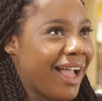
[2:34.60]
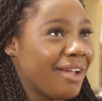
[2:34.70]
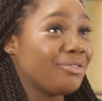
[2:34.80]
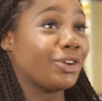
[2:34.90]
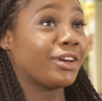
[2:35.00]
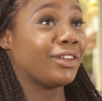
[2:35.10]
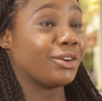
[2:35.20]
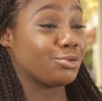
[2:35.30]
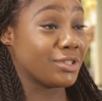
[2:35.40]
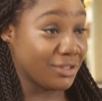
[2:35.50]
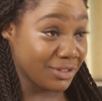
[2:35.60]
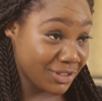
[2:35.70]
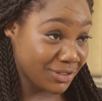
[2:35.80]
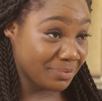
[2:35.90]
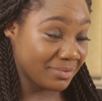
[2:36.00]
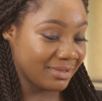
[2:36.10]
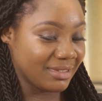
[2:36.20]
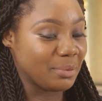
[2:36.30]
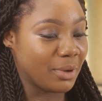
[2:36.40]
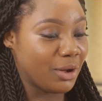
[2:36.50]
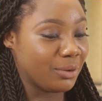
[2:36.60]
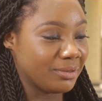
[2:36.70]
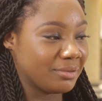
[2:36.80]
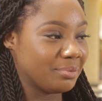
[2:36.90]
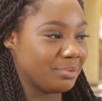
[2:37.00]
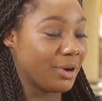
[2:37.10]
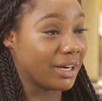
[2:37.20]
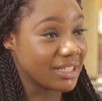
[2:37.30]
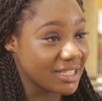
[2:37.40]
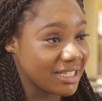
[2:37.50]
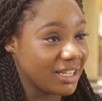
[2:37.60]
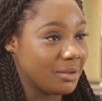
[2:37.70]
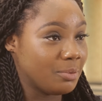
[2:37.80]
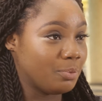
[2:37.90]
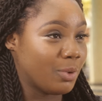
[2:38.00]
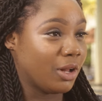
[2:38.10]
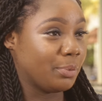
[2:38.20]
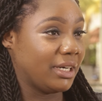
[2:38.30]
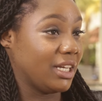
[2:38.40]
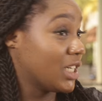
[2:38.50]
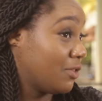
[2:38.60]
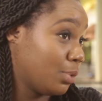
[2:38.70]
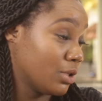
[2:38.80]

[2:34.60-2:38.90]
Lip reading: I've done a lot of research about pregnancy while being HIV